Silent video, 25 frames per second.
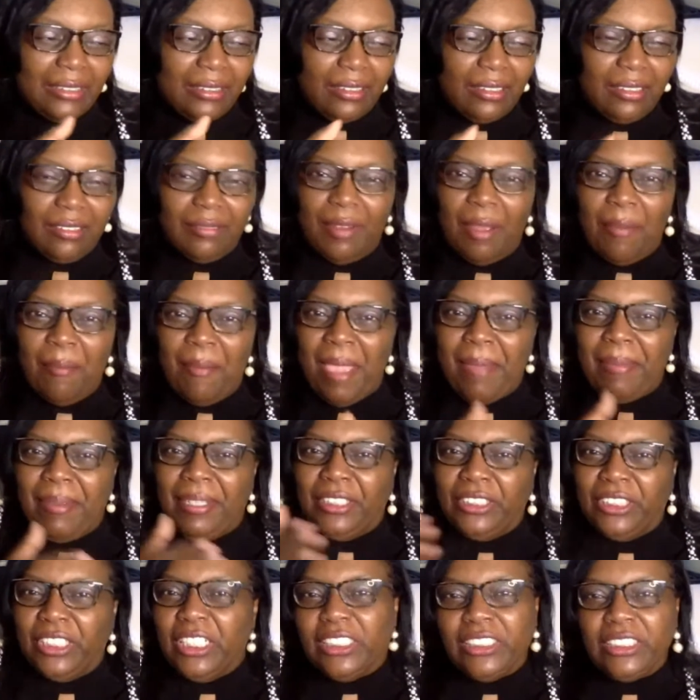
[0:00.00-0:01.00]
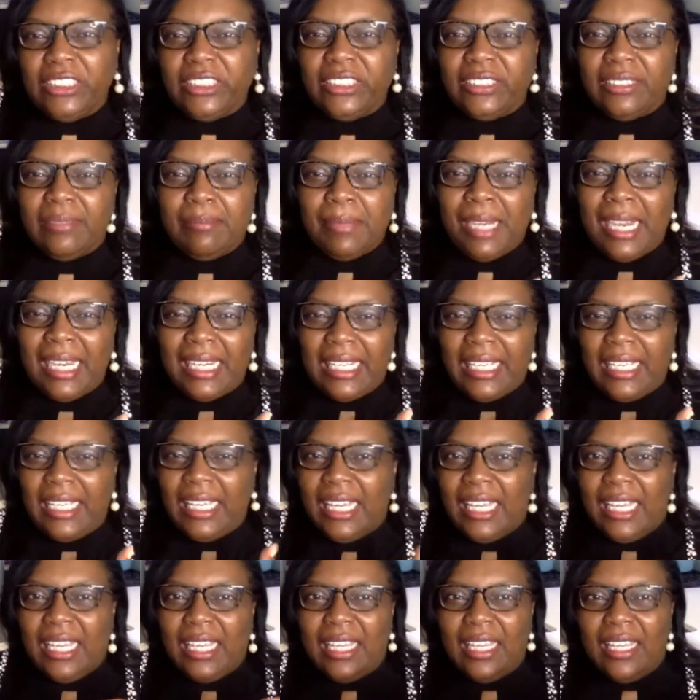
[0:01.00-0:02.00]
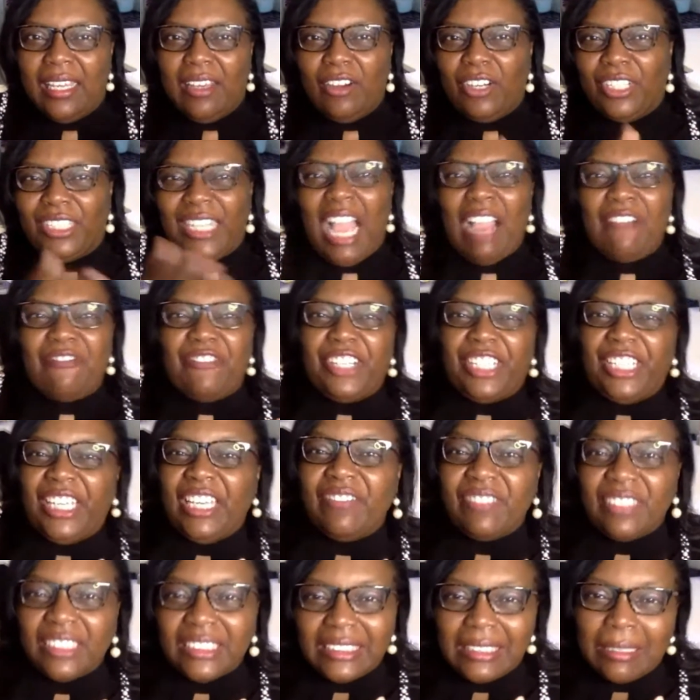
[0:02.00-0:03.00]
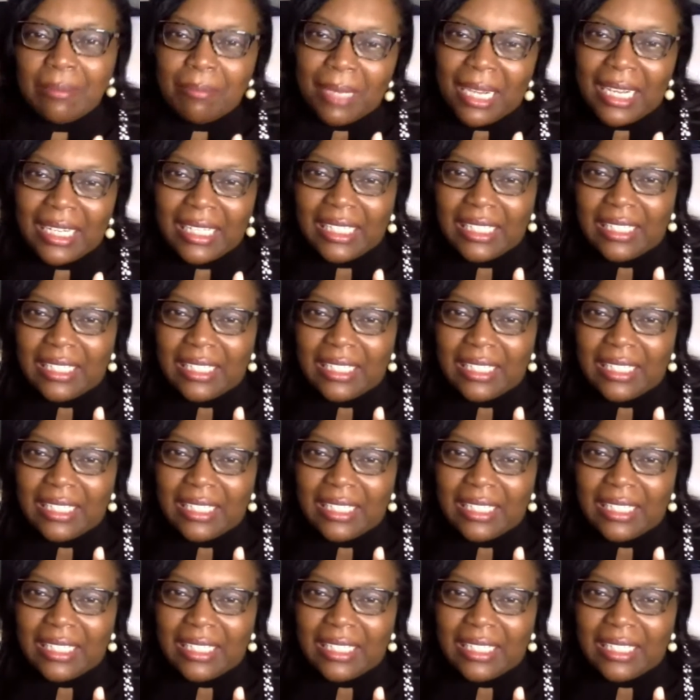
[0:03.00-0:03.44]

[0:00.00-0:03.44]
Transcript: maybe judging somebody or not forgiving somebody?